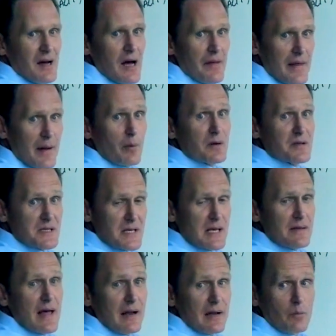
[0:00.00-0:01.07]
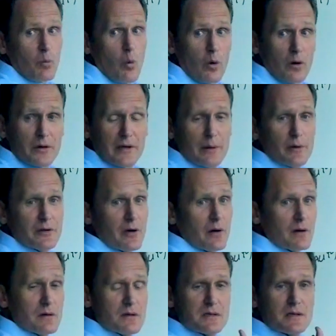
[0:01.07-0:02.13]
And they were seeing that in warranty
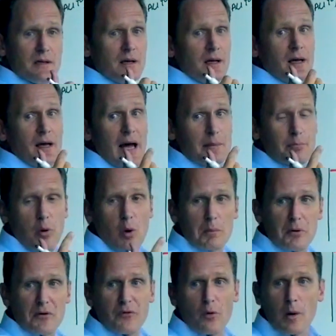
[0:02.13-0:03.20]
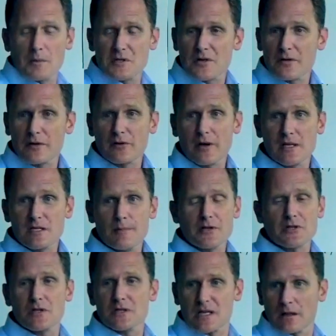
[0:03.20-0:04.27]
returns and poor performance of their
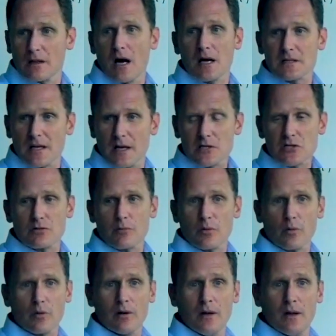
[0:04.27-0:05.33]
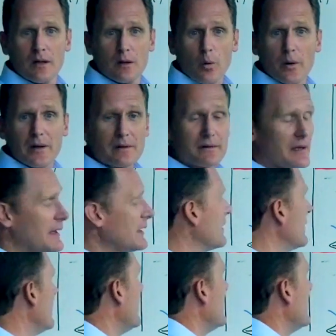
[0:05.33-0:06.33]
transmissions and lost customer loyalty.